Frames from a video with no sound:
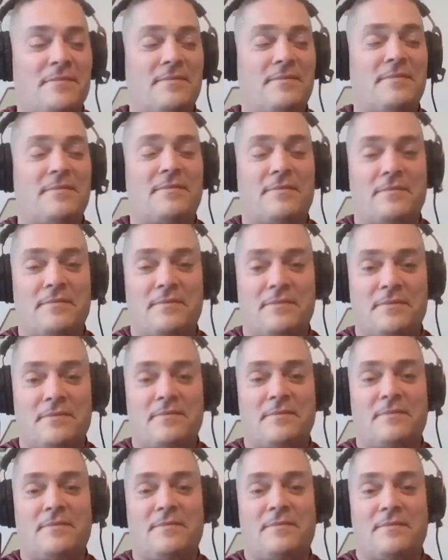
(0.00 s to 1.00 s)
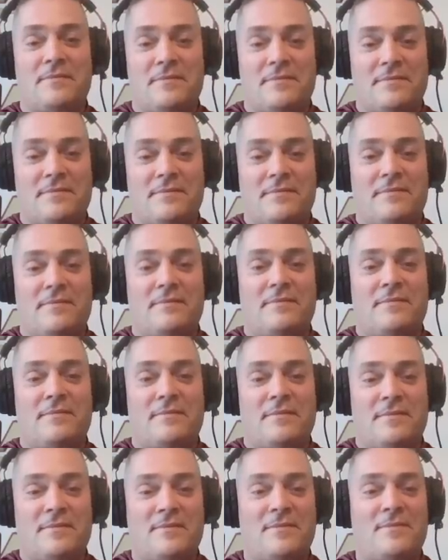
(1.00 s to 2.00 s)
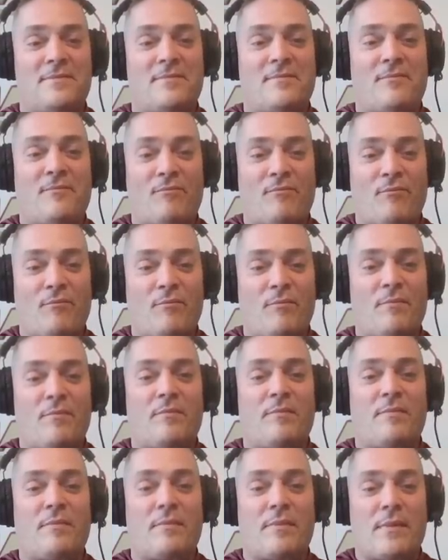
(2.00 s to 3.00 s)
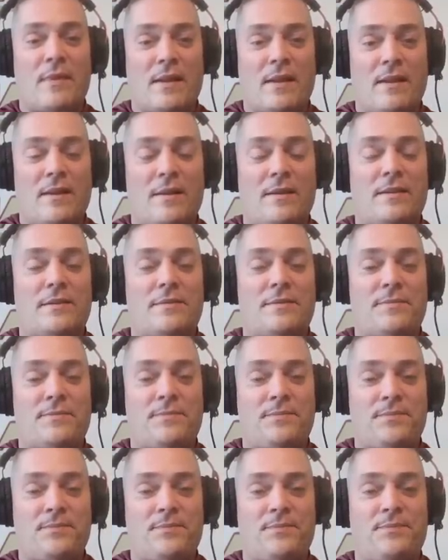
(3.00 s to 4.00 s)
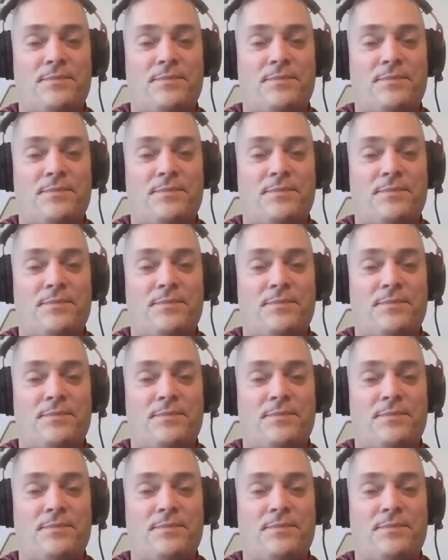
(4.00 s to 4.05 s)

(not speaking)